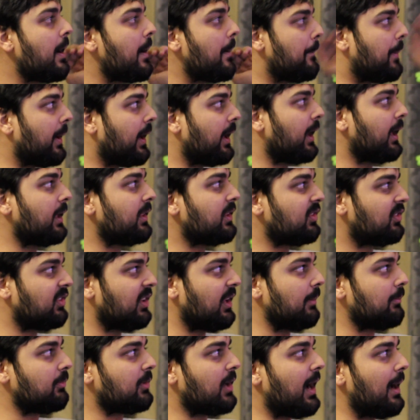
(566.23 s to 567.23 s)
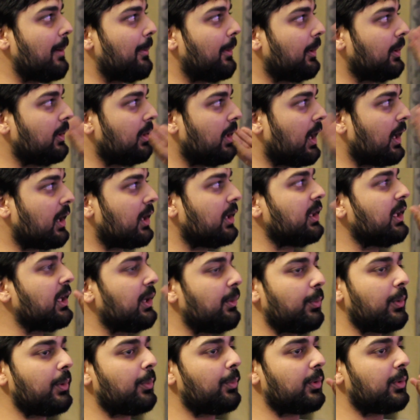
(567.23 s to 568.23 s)
But at the same time, luckily
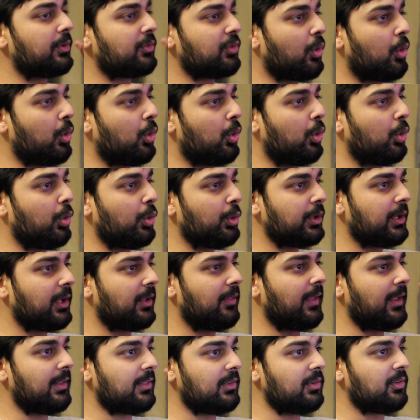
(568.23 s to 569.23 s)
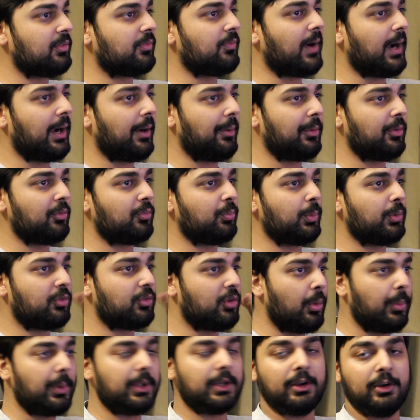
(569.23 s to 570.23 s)
we were told that this virus was
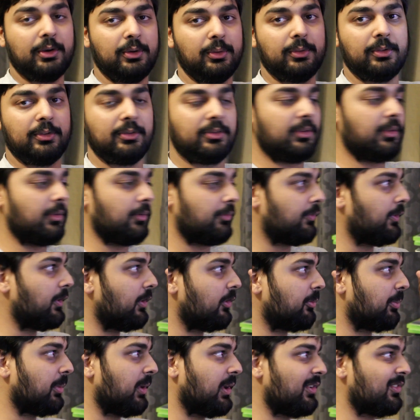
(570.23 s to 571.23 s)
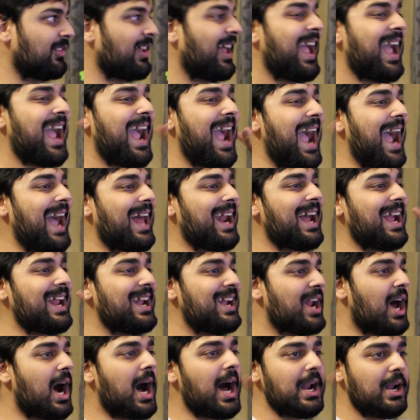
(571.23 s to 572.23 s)
going to do this in the first place. Had I
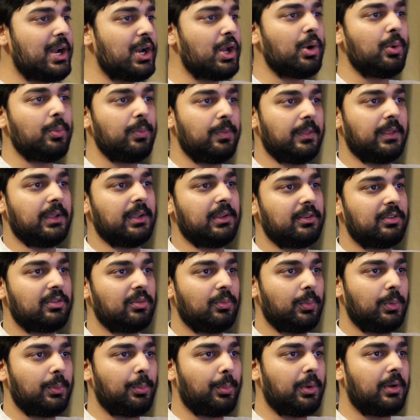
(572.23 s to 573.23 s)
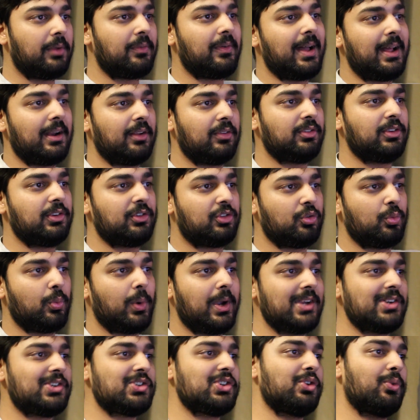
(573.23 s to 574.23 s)
not known this, we would have had a
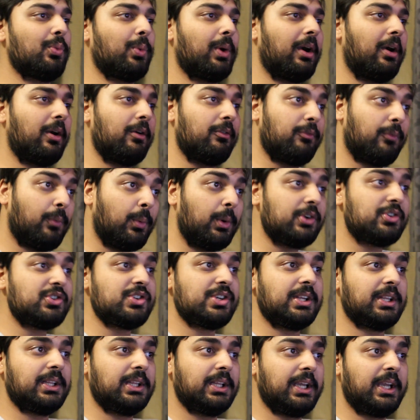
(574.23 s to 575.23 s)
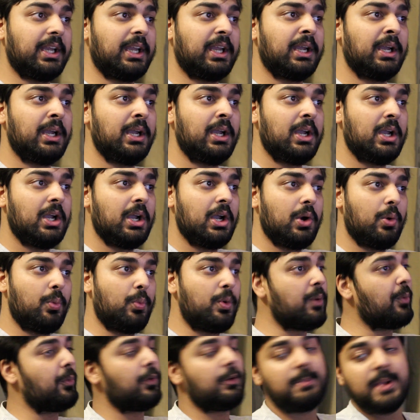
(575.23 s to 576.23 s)
situation where, unfortunately,
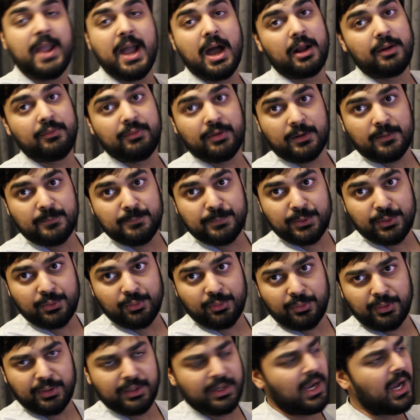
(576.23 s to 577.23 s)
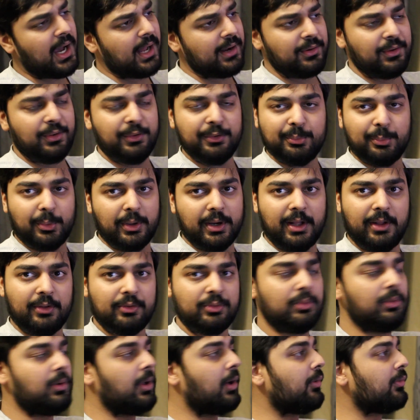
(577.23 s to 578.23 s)
we would be out of a computer and God knows what
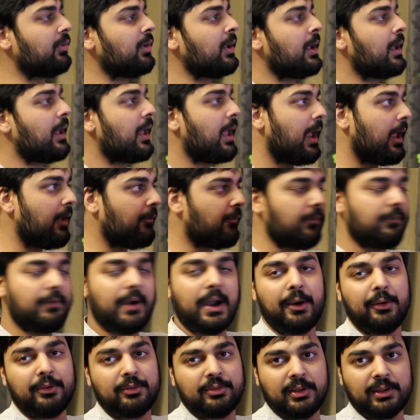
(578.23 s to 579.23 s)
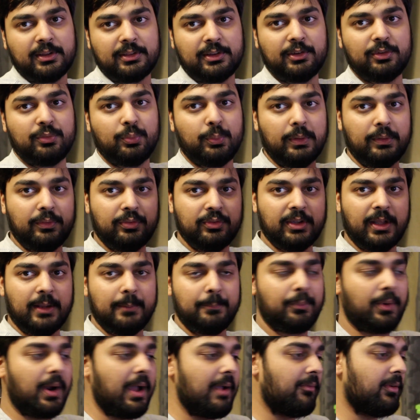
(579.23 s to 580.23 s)
else. Who knows if a virus like this would have
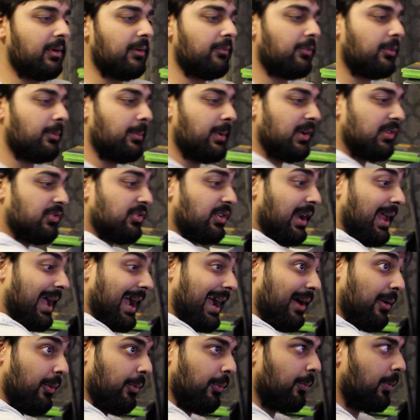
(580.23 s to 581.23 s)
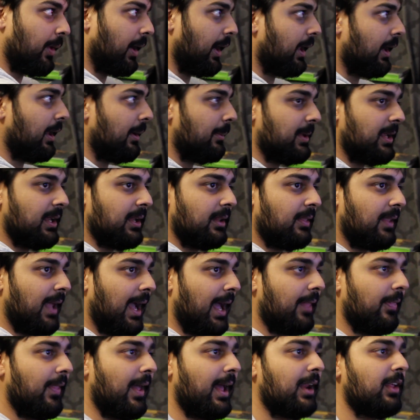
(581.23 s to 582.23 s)
sent private information out, right? I mean,
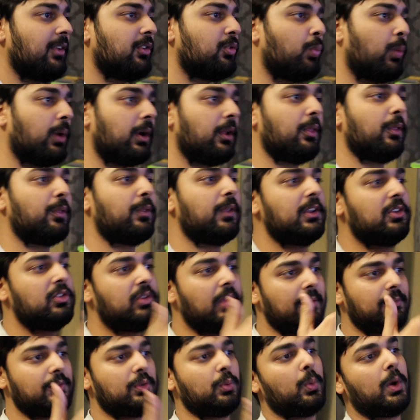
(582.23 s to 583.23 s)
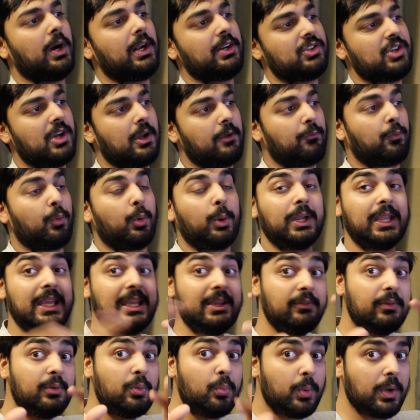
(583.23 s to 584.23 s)
that is one of the things you have to watch out for,
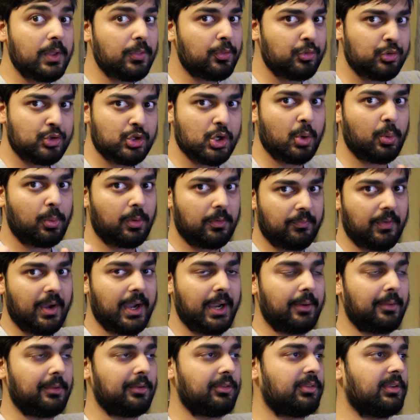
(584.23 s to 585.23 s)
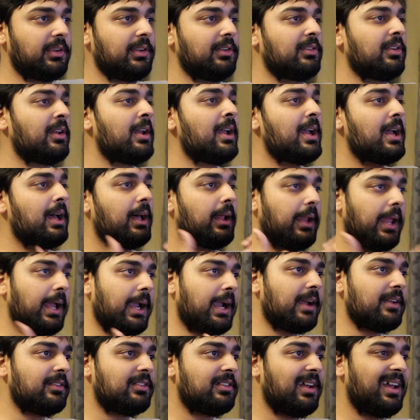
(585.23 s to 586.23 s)
even with joke viruses.
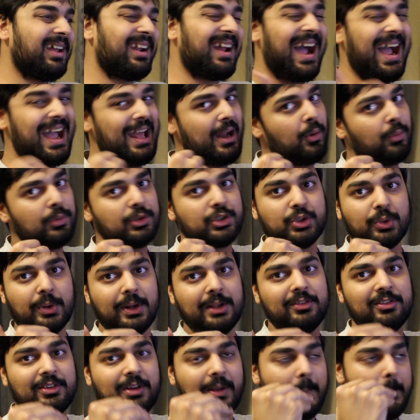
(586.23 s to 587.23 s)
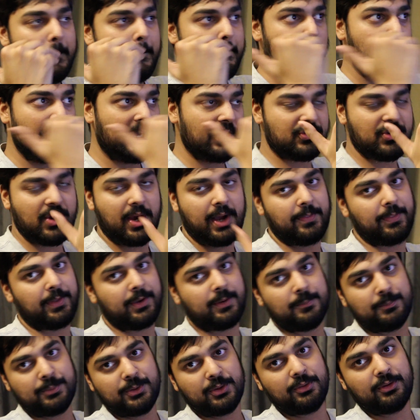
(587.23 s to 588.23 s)
Like I said, I don't trust much on the
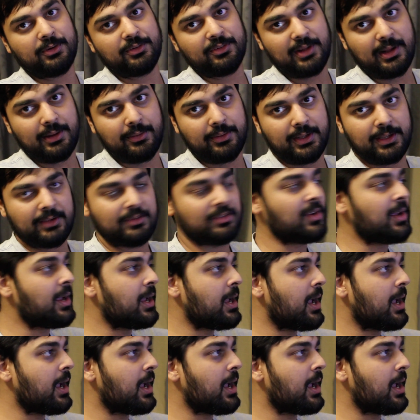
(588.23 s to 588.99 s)
computers nowadays.